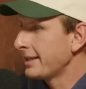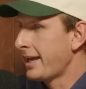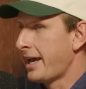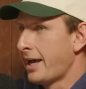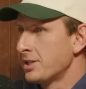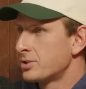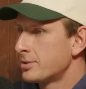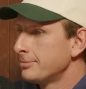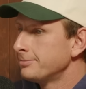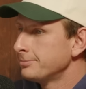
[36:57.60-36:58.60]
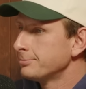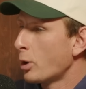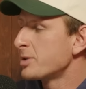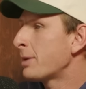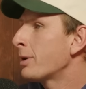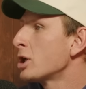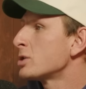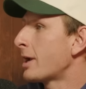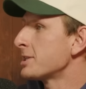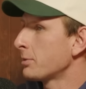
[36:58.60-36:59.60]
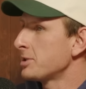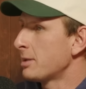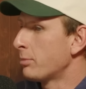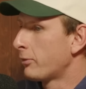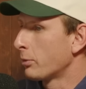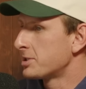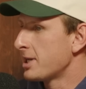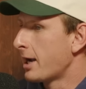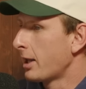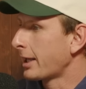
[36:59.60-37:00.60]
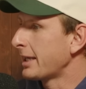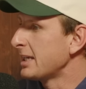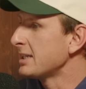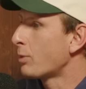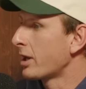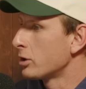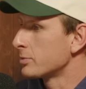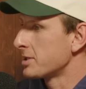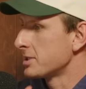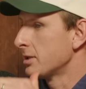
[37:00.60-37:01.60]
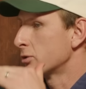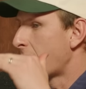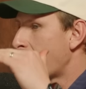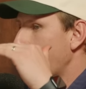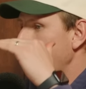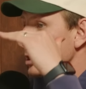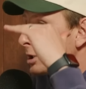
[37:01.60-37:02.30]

Yeah, it's. Well, is he one of those ones that we said before we started? Like he's one of those ones in the draft where he's